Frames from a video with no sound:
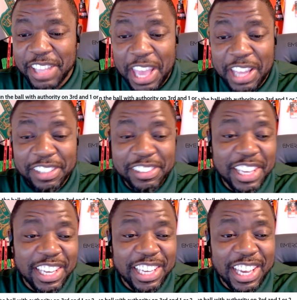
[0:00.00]
and
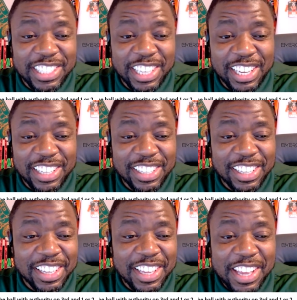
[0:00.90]
EA says,
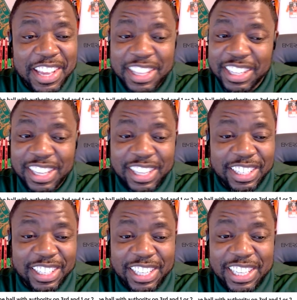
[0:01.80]

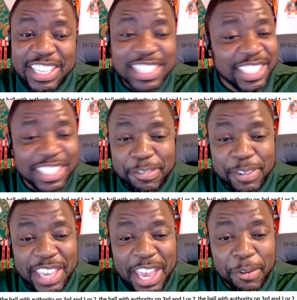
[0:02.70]
listen, if
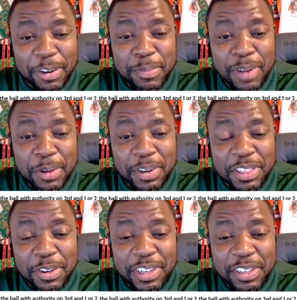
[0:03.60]
we can't run the ball with
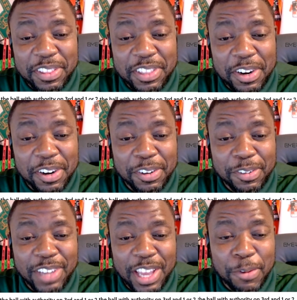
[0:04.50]
authority on 3rd
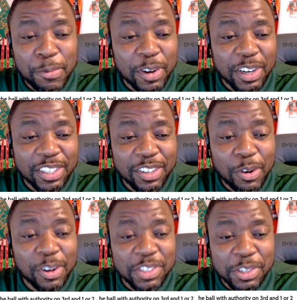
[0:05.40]
and 1
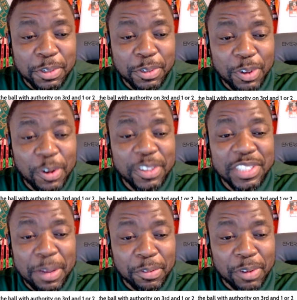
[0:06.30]
or 2 or
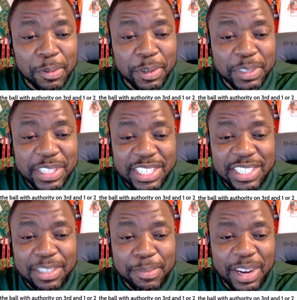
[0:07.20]
stop the run with only
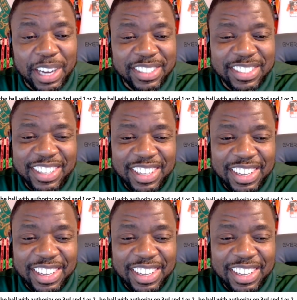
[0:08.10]
6 in the box,